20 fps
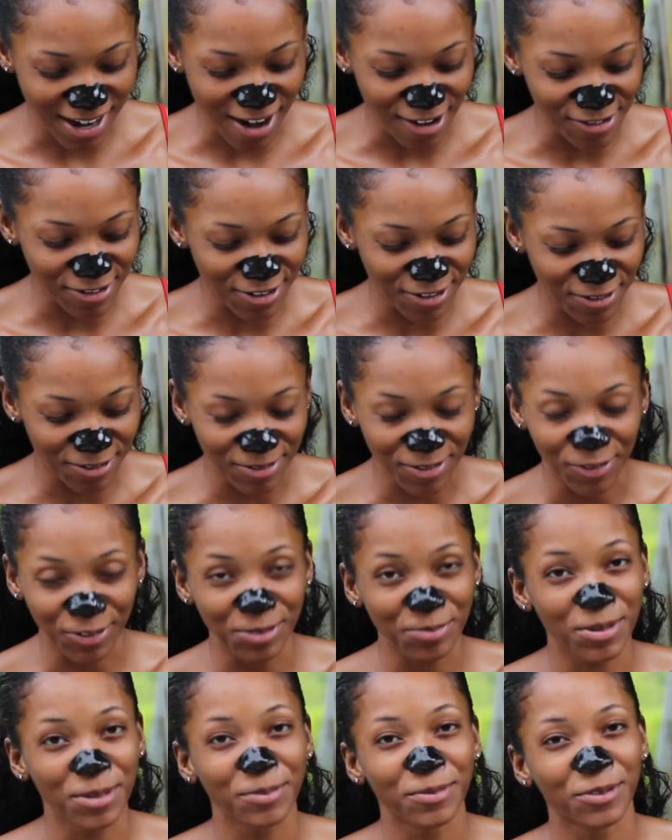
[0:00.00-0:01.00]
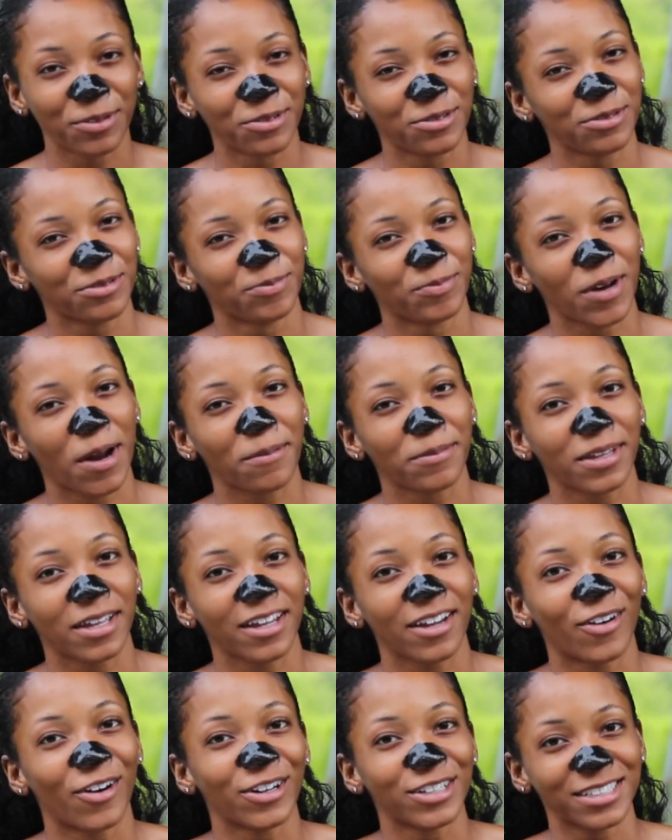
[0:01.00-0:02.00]
I don't know, only people who
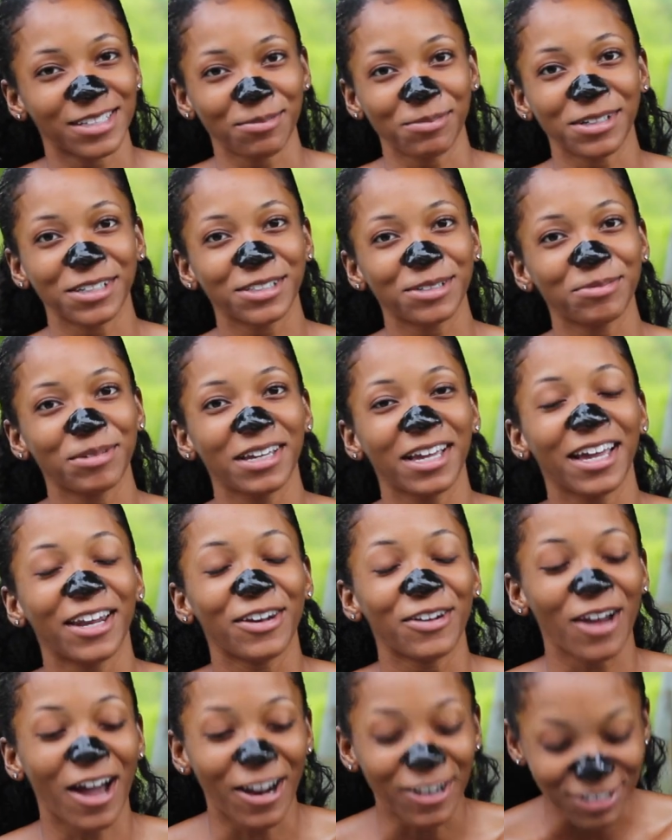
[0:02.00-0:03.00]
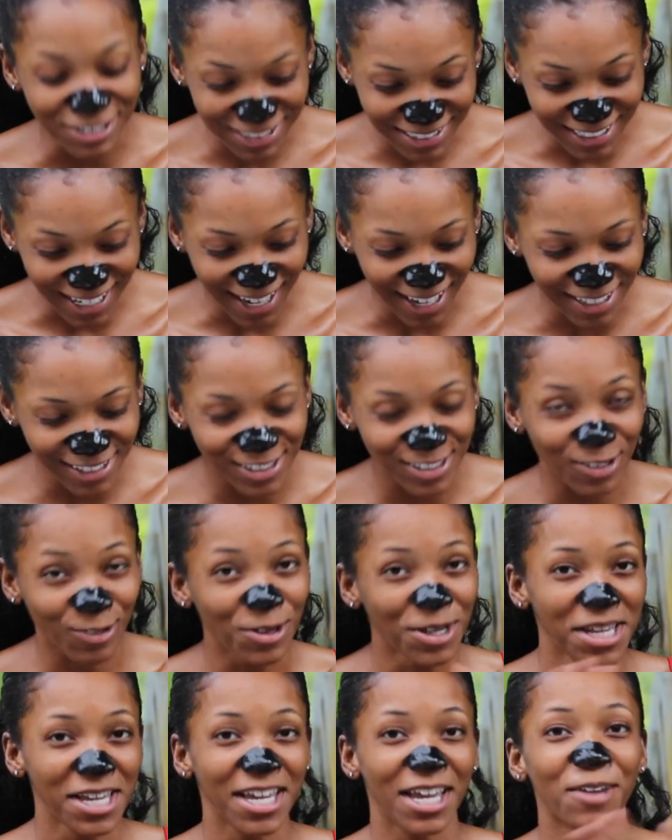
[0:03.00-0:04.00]
probably are similar to me understand. So
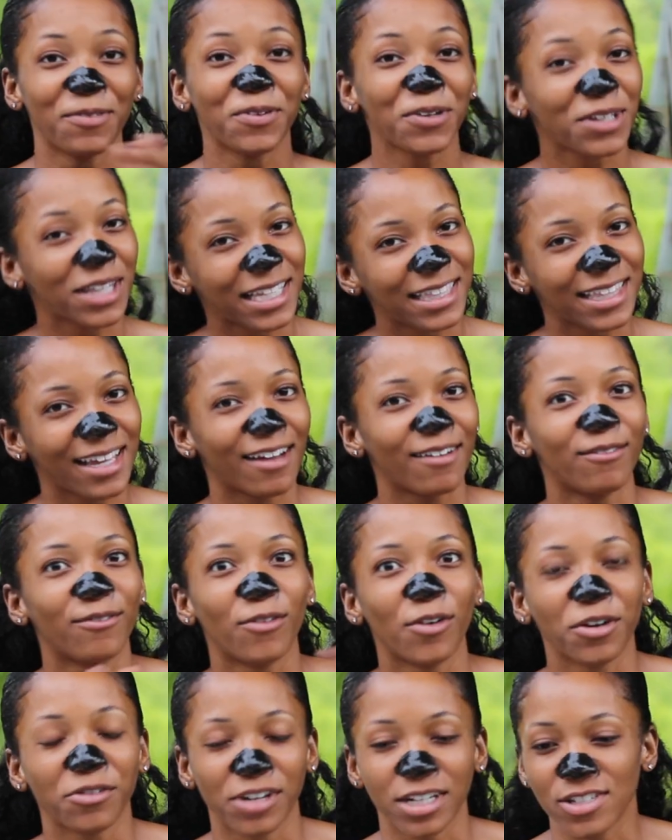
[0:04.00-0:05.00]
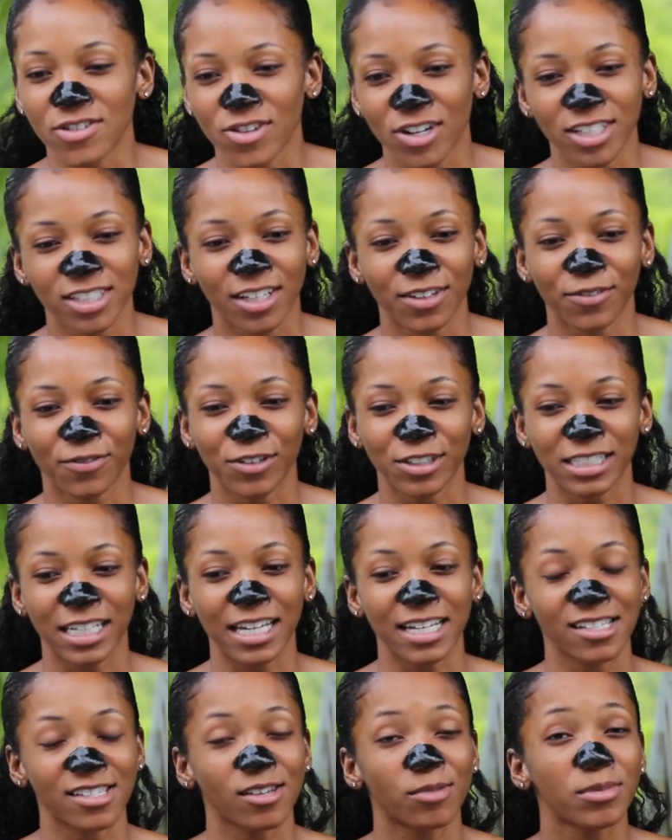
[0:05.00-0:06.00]
if you're like that, avoid restaurants on the first day
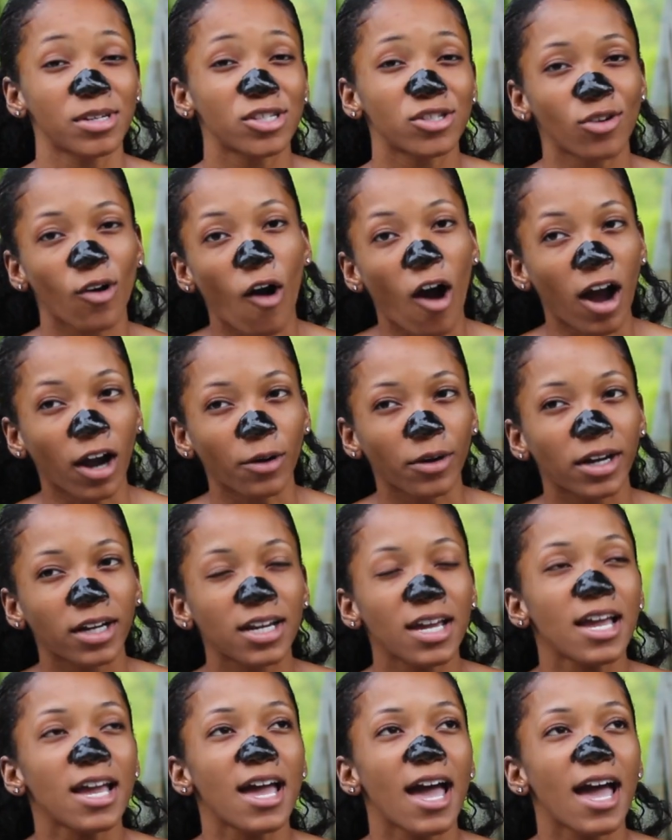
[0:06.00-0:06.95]
because it's going to be so awkward.